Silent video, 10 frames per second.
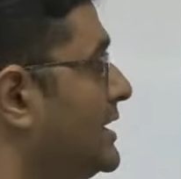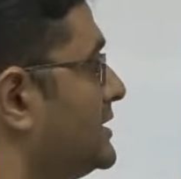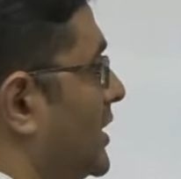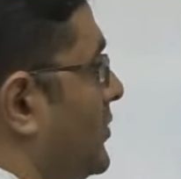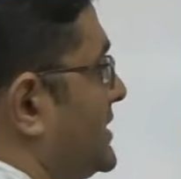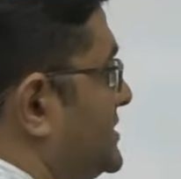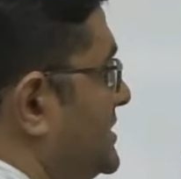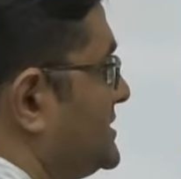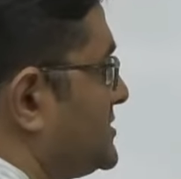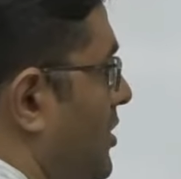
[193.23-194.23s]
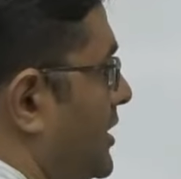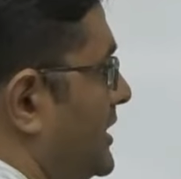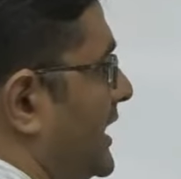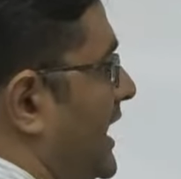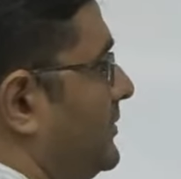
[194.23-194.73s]
The question is
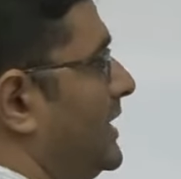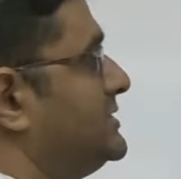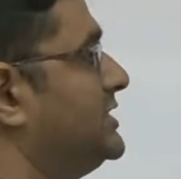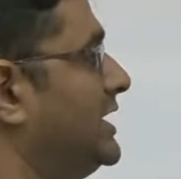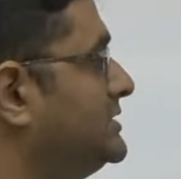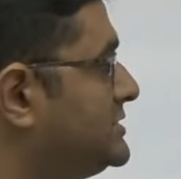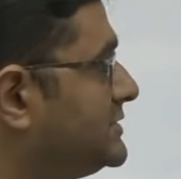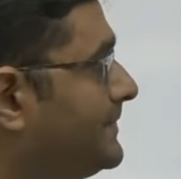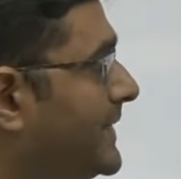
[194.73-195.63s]
on climate change